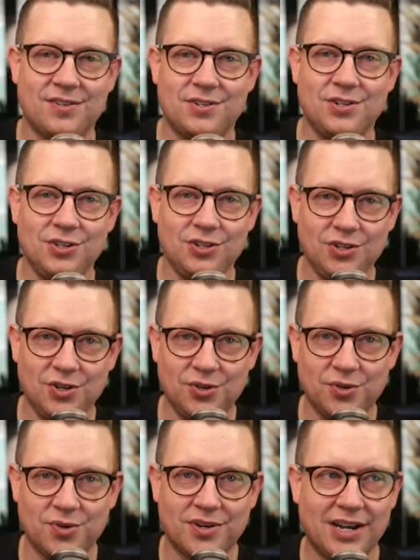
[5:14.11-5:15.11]
to
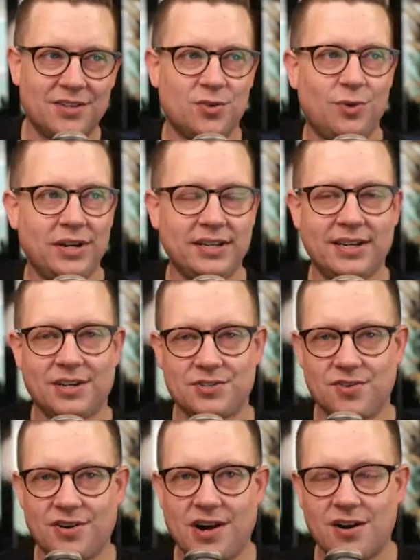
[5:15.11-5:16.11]
you as a way to
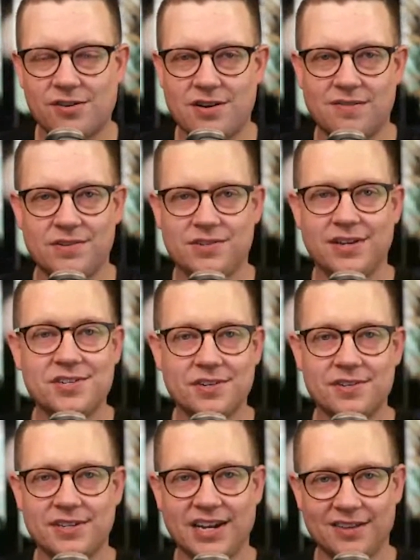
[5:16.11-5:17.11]
kickstart our
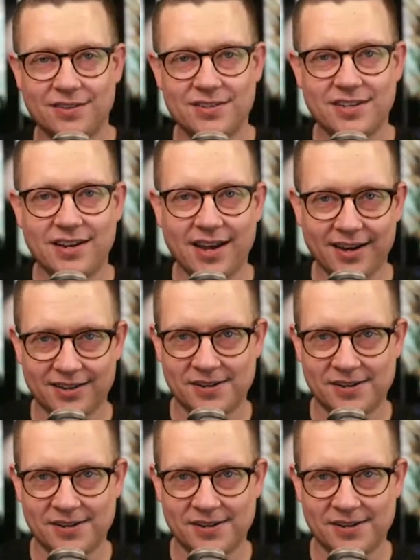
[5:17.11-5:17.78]
conversation together today?